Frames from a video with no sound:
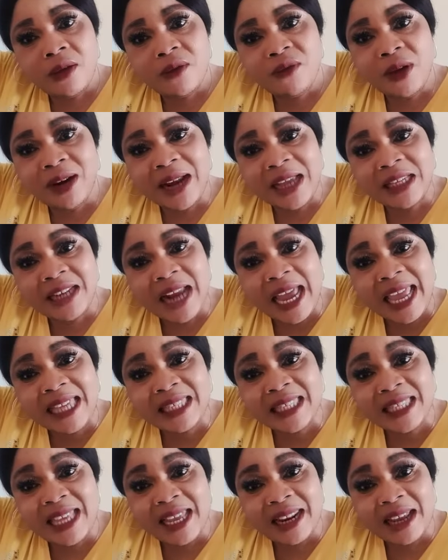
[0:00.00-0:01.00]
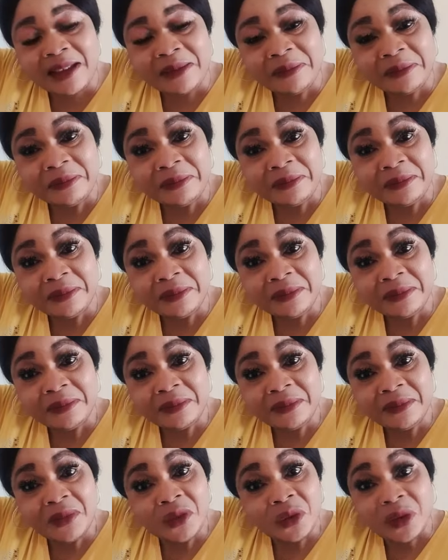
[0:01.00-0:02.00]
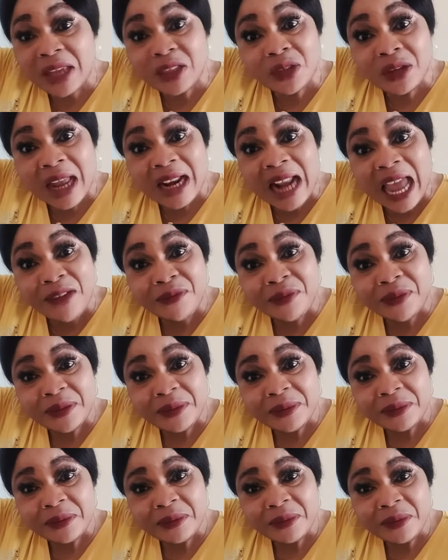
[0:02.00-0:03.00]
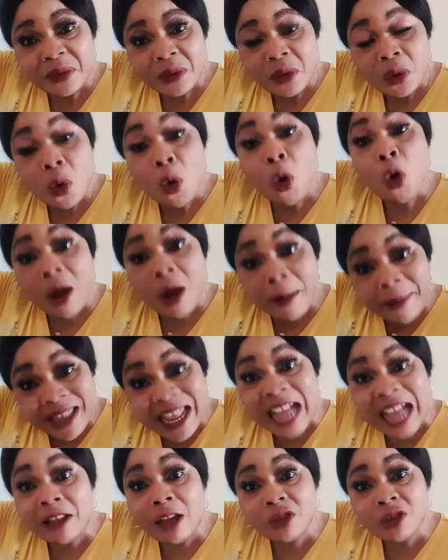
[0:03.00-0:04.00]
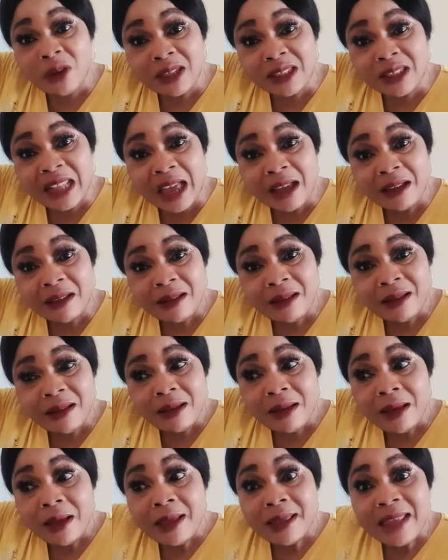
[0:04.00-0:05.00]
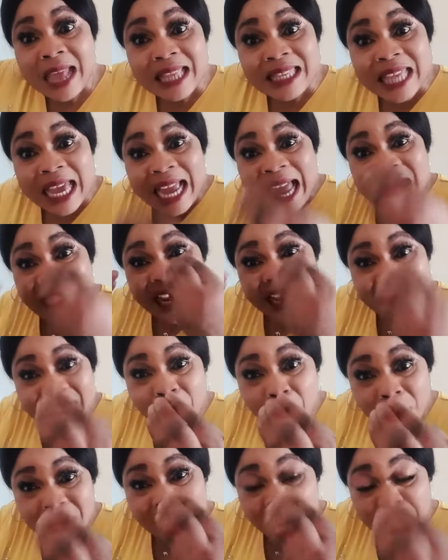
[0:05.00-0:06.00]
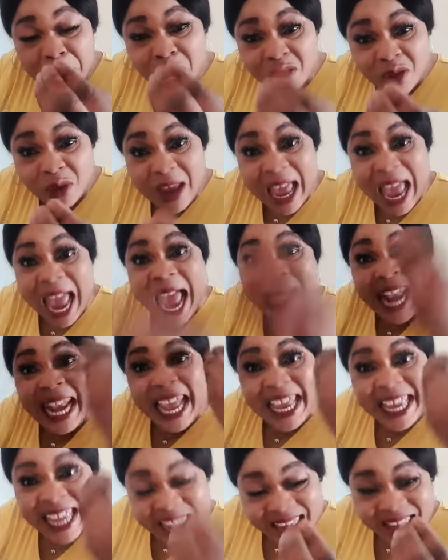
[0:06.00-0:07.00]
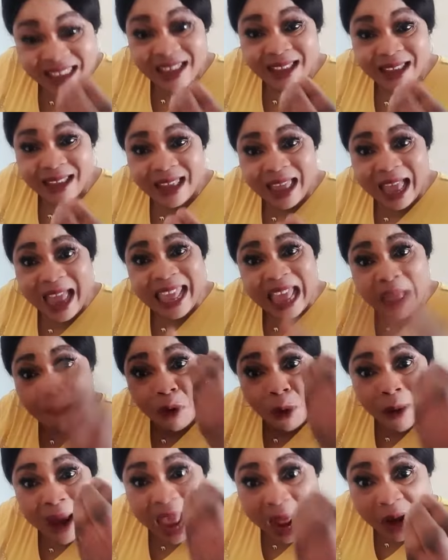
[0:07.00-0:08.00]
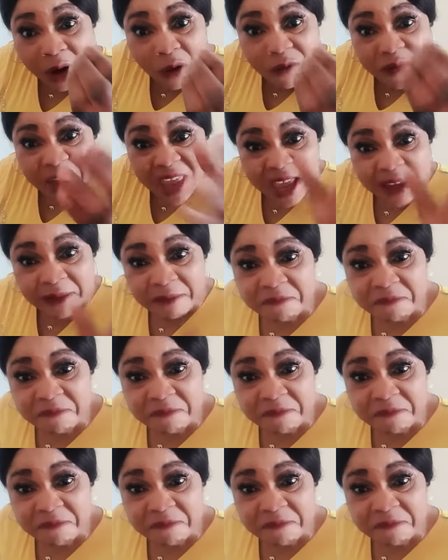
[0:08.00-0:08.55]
Nigeria yesterday. Now. National life. Who come with the adulterous now? They take any king, go sleep with you. Any king. I am where I love you.